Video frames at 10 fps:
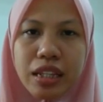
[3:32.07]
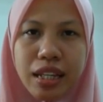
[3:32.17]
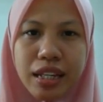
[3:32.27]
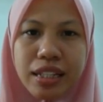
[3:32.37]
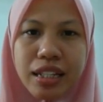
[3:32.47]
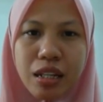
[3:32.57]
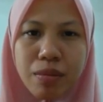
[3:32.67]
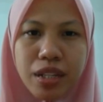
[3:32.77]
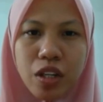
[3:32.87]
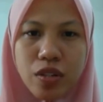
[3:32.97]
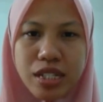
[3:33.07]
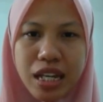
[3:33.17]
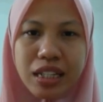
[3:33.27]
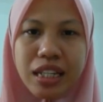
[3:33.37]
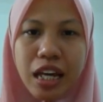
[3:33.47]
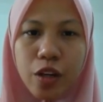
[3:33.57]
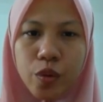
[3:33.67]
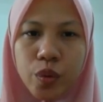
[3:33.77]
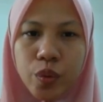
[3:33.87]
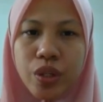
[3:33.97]
titanium dioxide
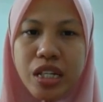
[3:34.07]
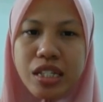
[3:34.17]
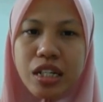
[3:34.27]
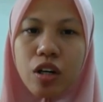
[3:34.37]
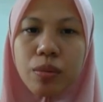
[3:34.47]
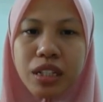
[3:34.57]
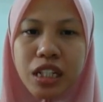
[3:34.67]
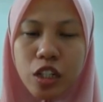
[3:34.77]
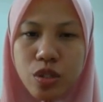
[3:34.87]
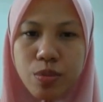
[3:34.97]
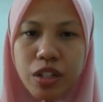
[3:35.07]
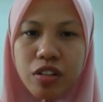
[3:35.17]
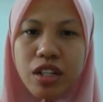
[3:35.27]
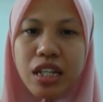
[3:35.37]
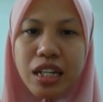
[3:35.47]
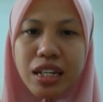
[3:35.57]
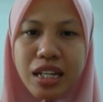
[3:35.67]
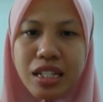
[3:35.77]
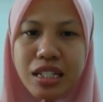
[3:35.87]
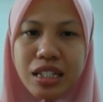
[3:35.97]
is a commonly used material in
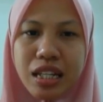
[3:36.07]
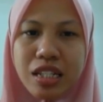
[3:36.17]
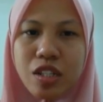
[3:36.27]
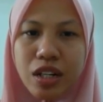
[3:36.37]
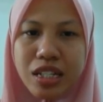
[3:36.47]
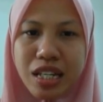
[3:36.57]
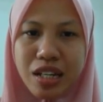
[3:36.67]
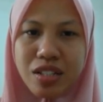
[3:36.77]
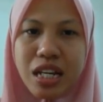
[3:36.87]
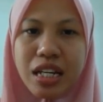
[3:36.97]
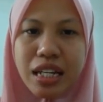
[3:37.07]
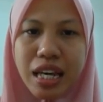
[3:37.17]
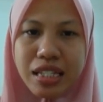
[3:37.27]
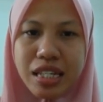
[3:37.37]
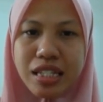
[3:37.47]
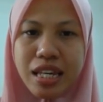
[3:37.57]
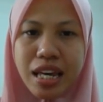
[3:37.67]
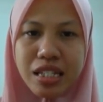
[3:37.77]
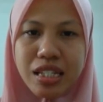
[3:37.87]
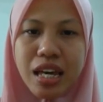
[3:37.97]
dye-sensitized solar cells
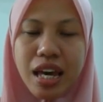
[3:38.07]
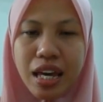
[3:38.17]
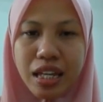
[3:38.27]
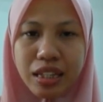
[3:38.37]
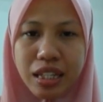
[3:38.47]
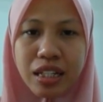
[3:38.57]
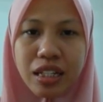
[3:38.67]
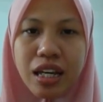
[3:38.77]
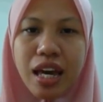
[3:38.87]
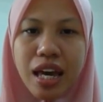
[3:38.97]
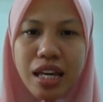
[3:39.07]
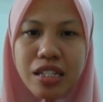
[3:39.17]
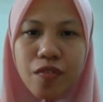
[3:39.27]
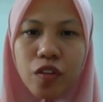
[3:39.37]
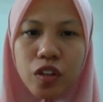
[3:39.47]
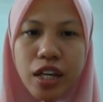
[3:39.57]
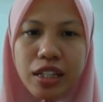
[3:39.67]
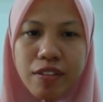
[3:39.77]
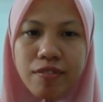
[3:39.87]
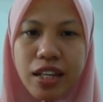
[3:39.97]
acting as a
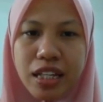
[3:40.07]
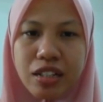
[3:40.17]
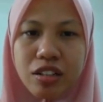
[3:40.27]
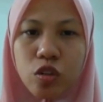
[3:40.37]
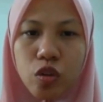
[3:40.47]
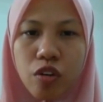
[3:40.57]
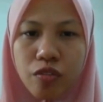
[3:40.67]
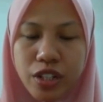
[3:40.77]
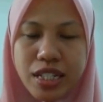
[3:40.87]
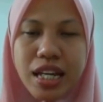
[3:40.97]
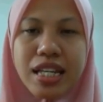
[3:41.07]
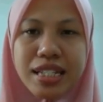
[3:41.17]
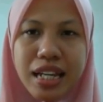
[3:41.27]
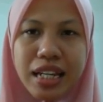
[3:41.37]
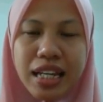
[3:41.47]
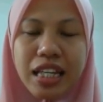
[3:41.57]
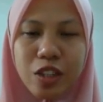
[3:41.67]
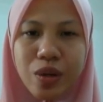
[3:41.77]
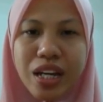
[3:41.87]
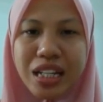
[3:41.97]
photoactive layer to convert sunlight
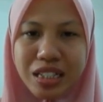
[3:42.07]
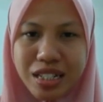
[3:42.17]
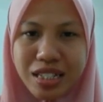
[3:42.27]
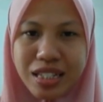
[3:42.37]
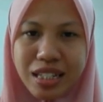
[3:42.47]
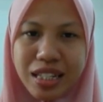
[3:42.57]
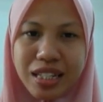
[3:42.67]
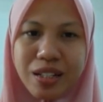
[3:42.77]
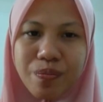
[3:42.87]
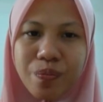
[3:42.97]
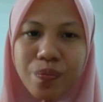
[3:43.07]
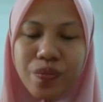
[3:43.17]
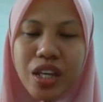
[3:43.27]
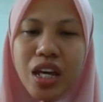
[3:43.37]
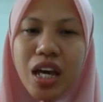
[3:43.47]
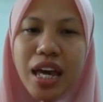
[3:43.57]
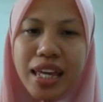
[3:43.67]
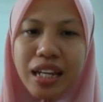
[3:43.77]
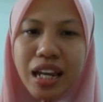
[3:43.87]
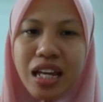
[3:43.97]
into electricity.
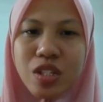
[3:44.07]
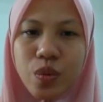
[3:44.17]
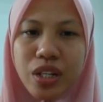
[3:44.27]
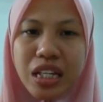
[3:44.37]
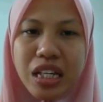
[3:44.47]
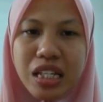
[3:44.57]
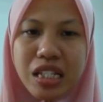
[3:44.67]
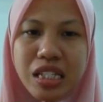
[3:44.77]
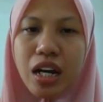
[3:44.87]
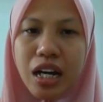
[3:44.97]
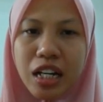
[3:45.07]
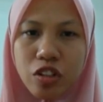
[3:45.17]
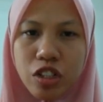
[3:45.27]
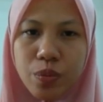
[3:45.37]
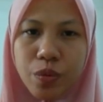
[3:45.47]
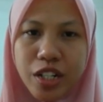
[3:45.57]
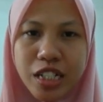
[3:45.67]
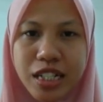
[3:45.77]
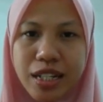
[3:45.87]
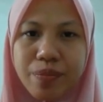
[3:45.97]
And the last one is hydrogen
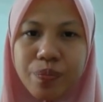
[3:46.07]
production.